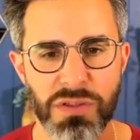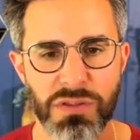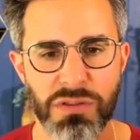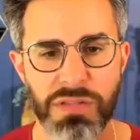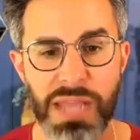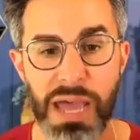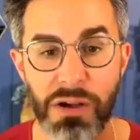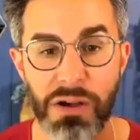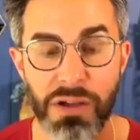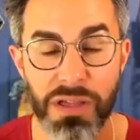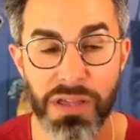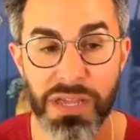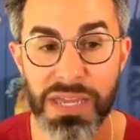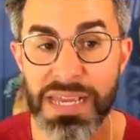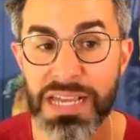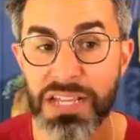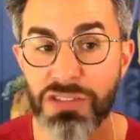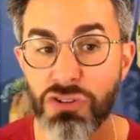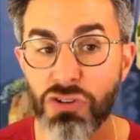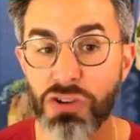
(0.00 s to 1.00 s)
Now,
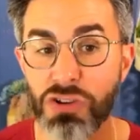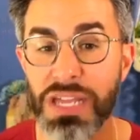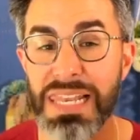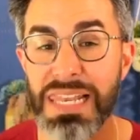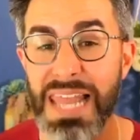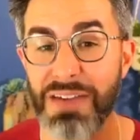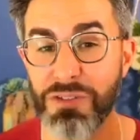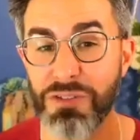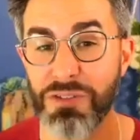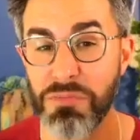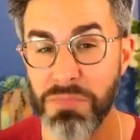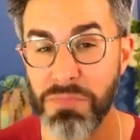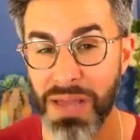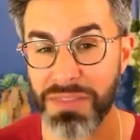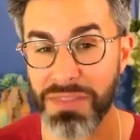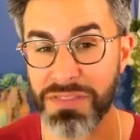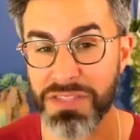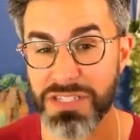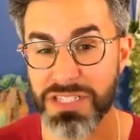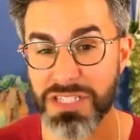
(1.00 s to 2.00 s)
it took 11
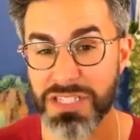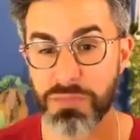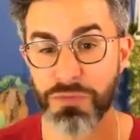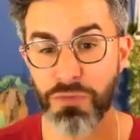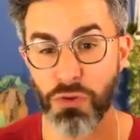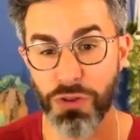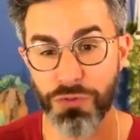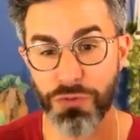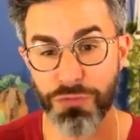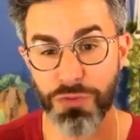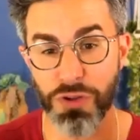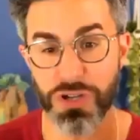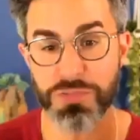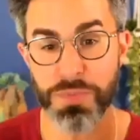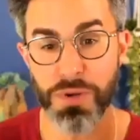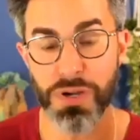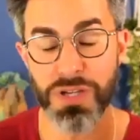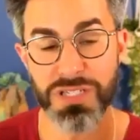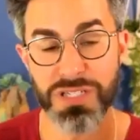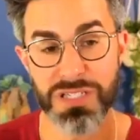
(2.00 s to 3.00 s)
months before the first
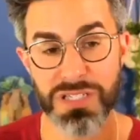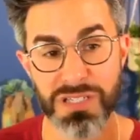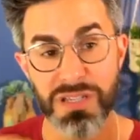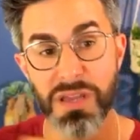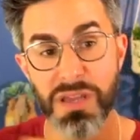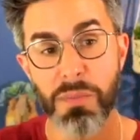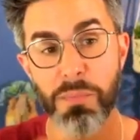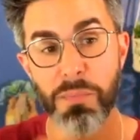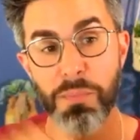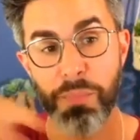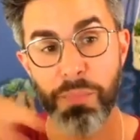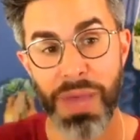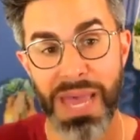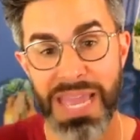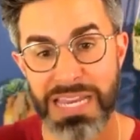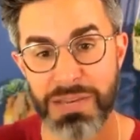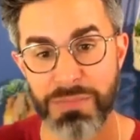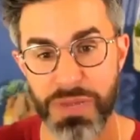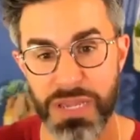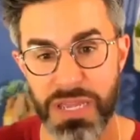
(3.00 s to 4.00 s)
person
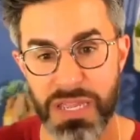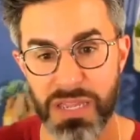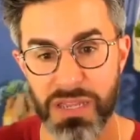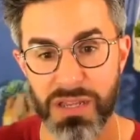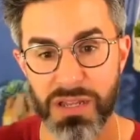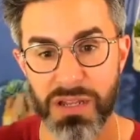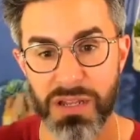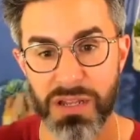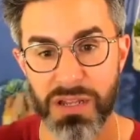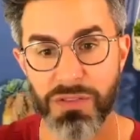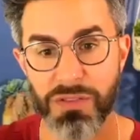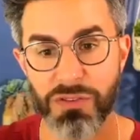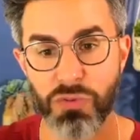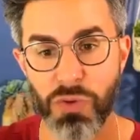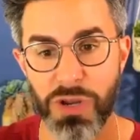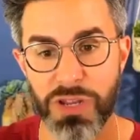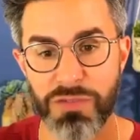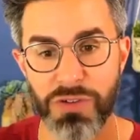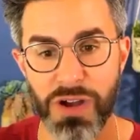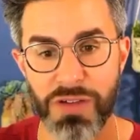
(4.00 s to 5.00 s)
paid me
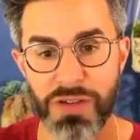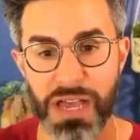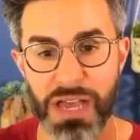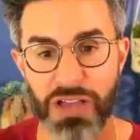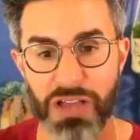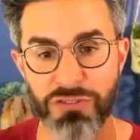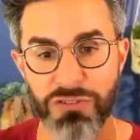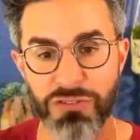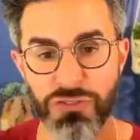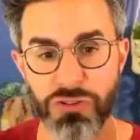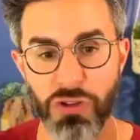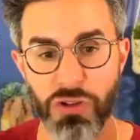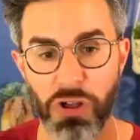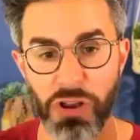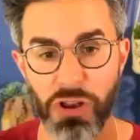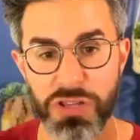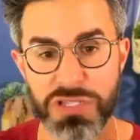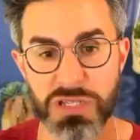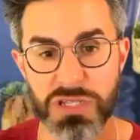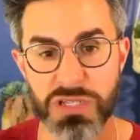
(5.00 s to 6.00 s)
$25,000.
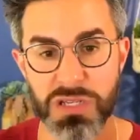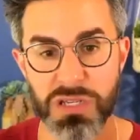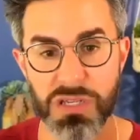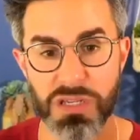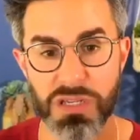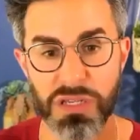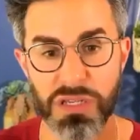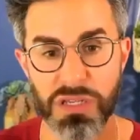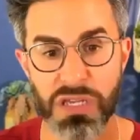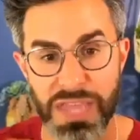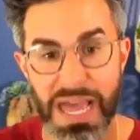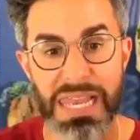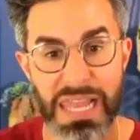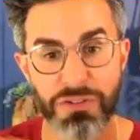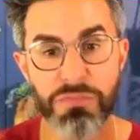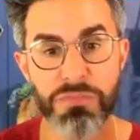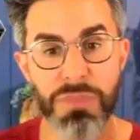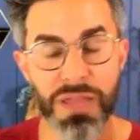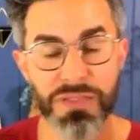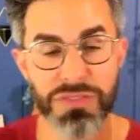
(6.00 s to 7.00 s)
In that
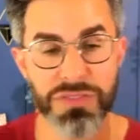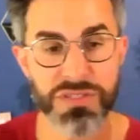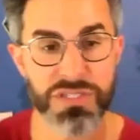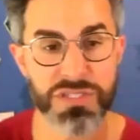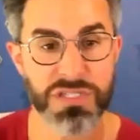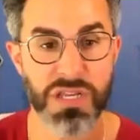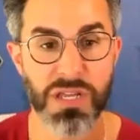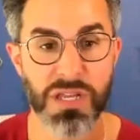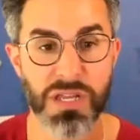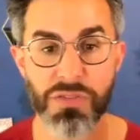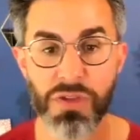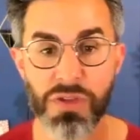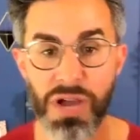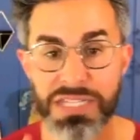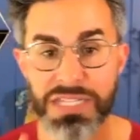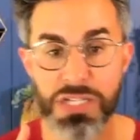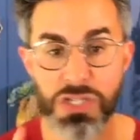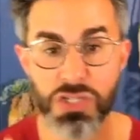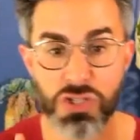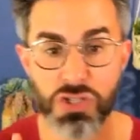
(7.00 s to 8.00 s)
11 months, I
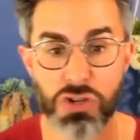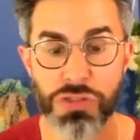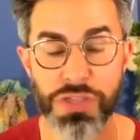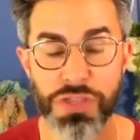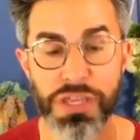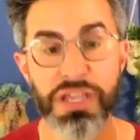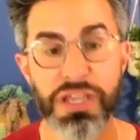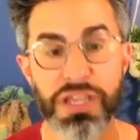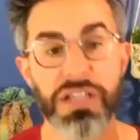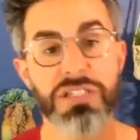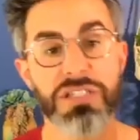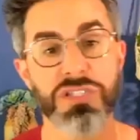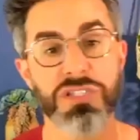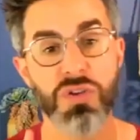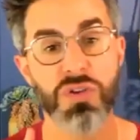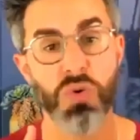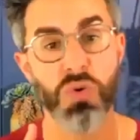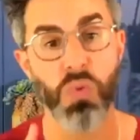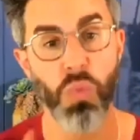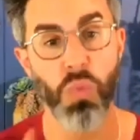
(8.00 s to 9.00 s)
did two things.
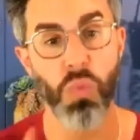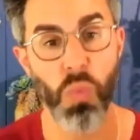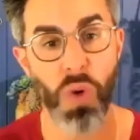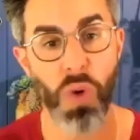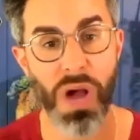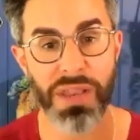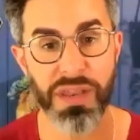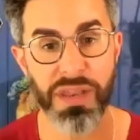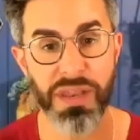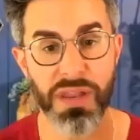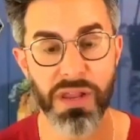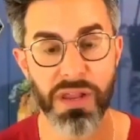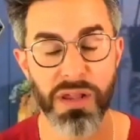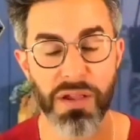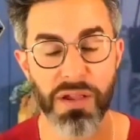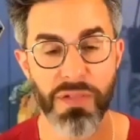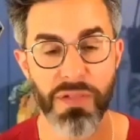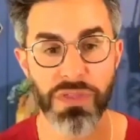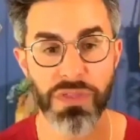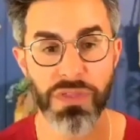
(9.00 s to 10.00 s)
One, I
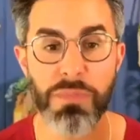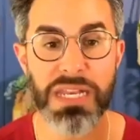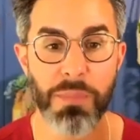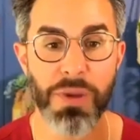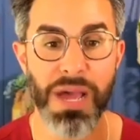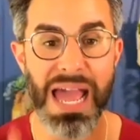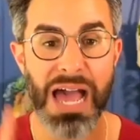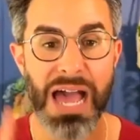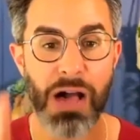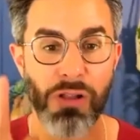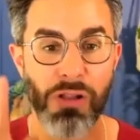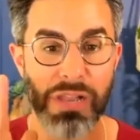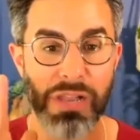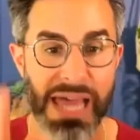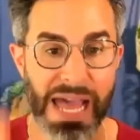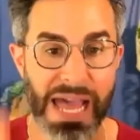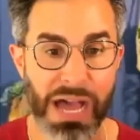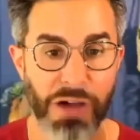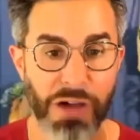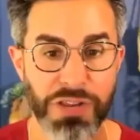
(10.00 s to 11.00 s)
said my number out
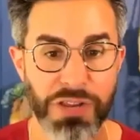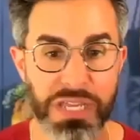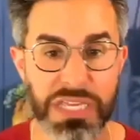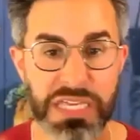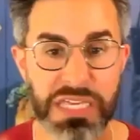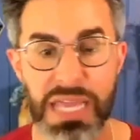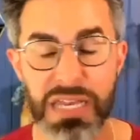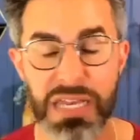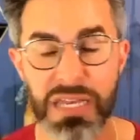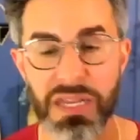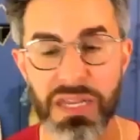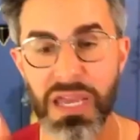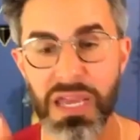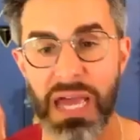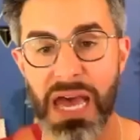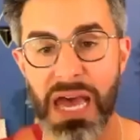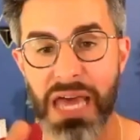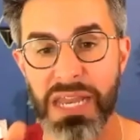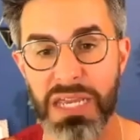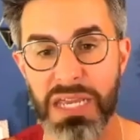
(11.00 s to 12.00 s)
loud again and
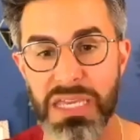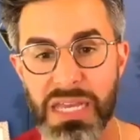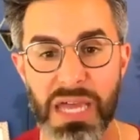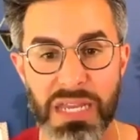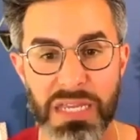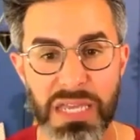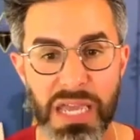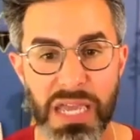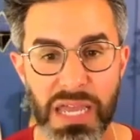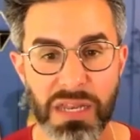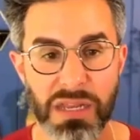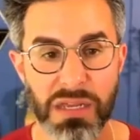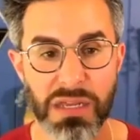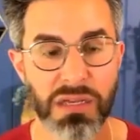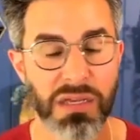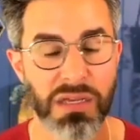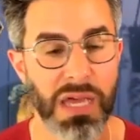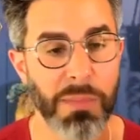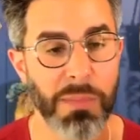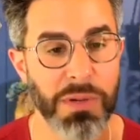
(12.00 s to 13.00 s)
again and again.
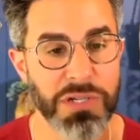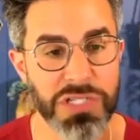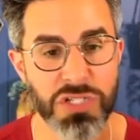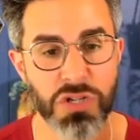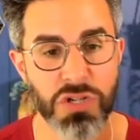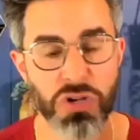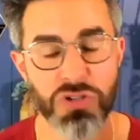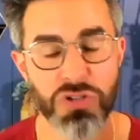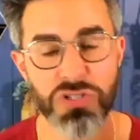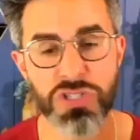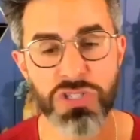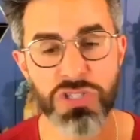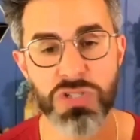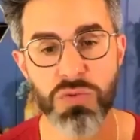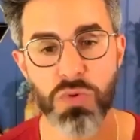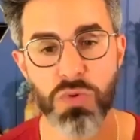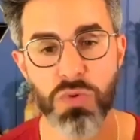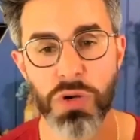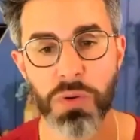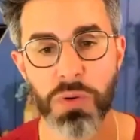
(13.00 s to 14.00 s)
How much does it cost to work
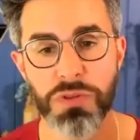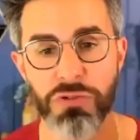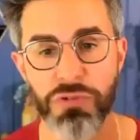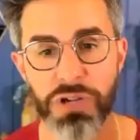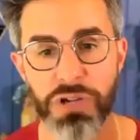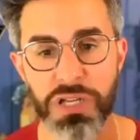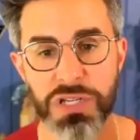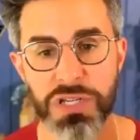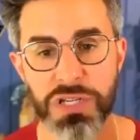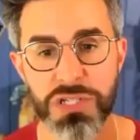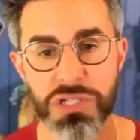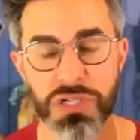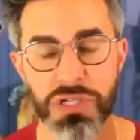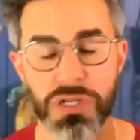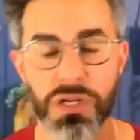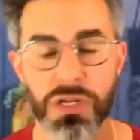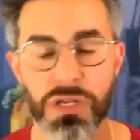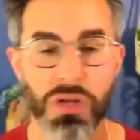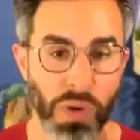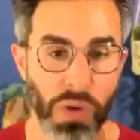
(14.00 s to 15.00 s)
with you, Rich?
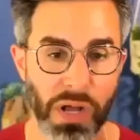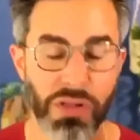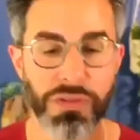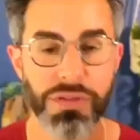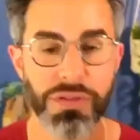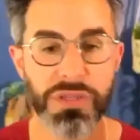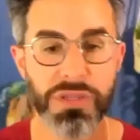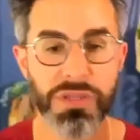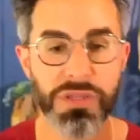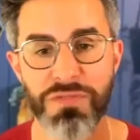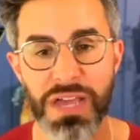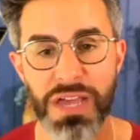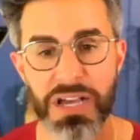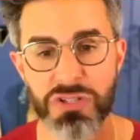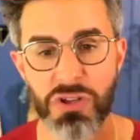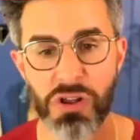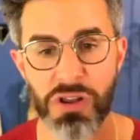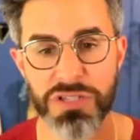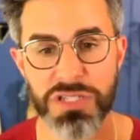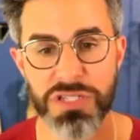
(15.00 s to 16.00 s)
Well, it's
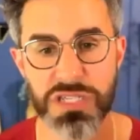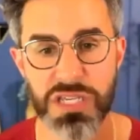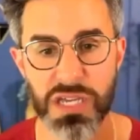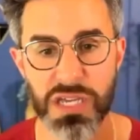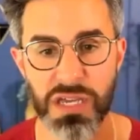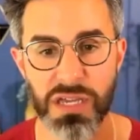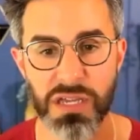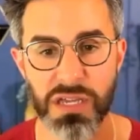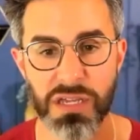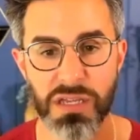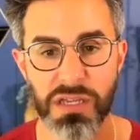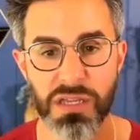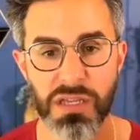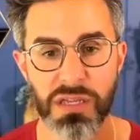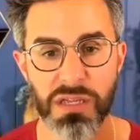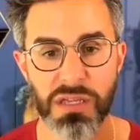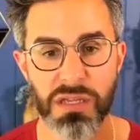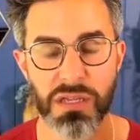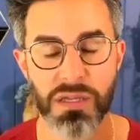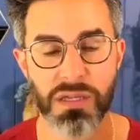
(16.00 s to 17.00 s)
$25,000 a year.
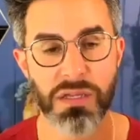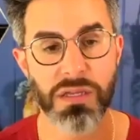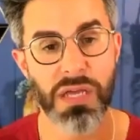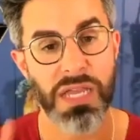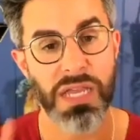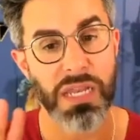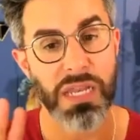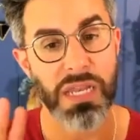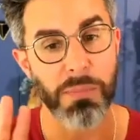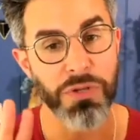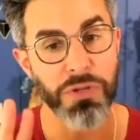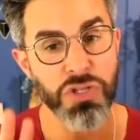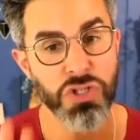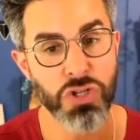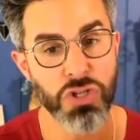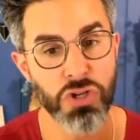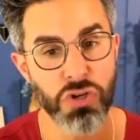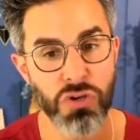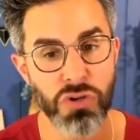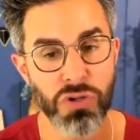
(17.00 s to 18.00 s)
And number
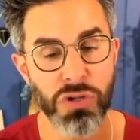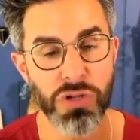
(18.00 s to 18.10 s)
two,